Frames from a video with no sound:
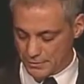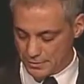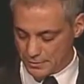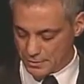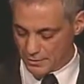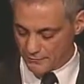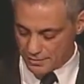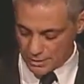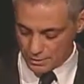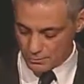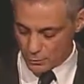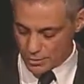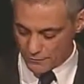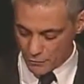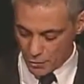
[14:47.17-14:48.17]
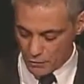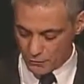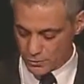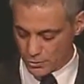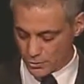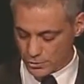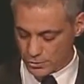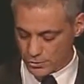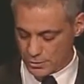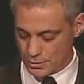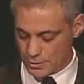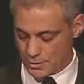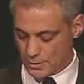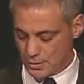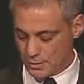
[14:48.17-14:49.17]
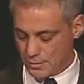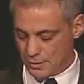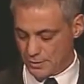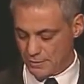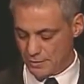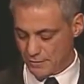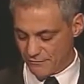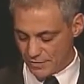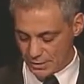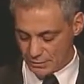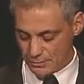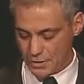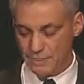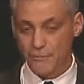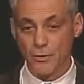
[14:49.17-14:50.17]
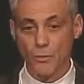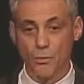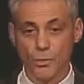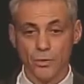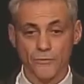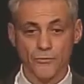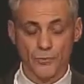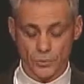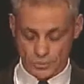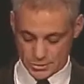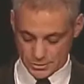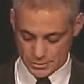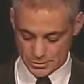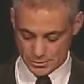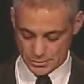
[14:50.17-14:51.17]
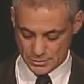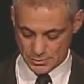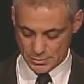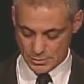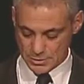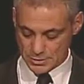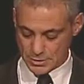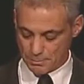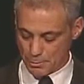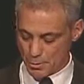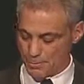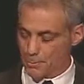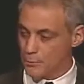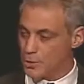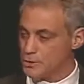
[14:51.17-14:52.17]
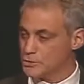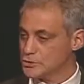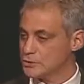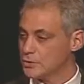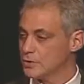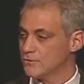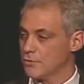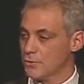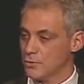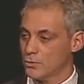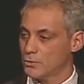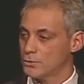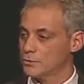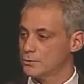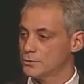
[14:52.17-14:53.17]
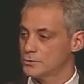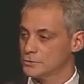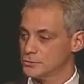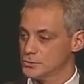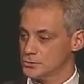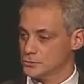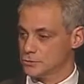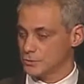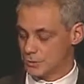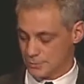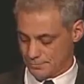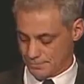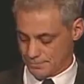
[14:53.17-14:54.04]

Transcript: in the development, we have overlooked in the development of our workforce is the preparation of our own children